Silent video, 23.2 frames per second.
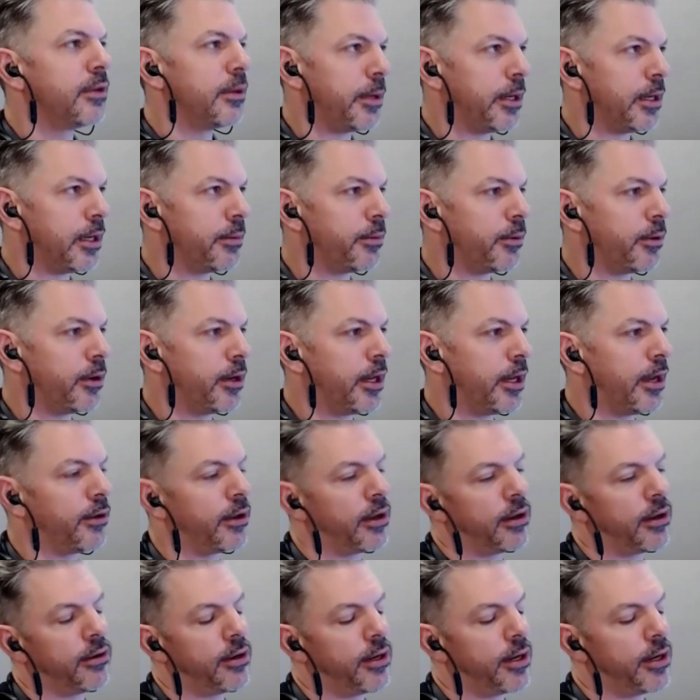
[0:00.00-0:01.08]
depending upon how
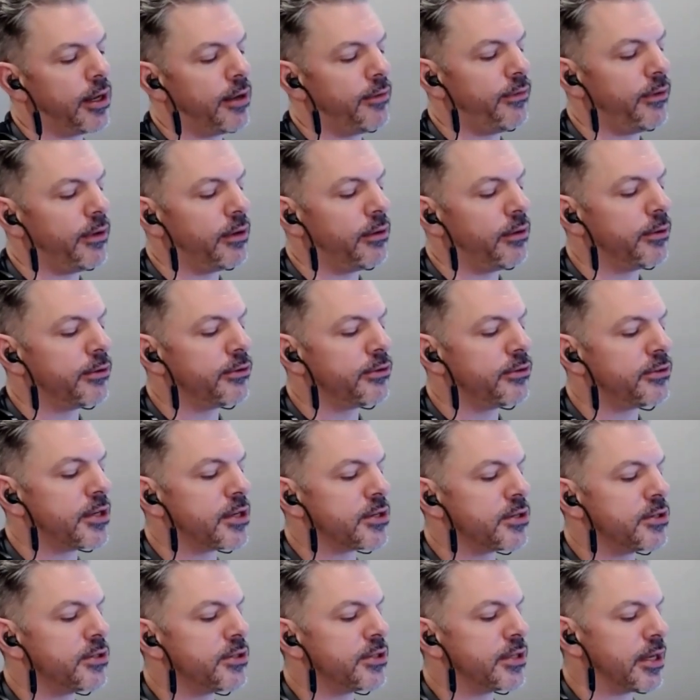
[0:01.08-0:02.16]
Garen and I feel once the
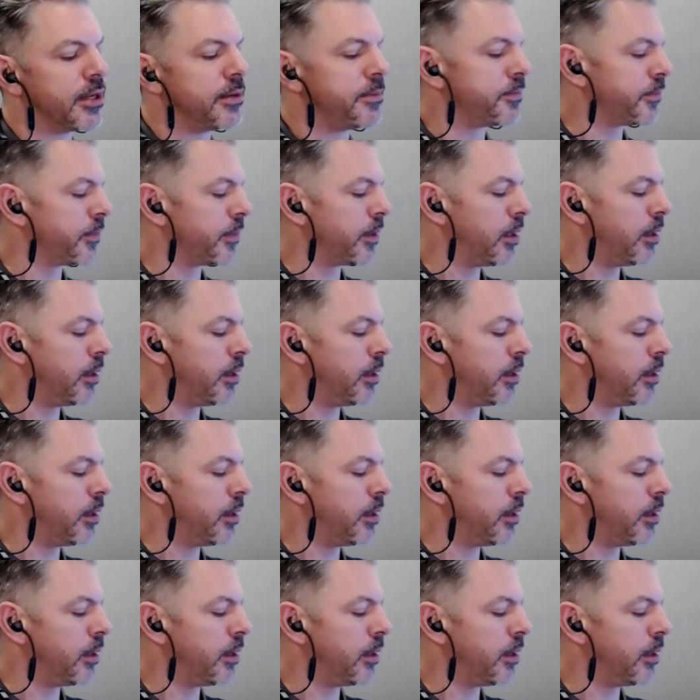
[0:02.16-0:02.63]
session is done.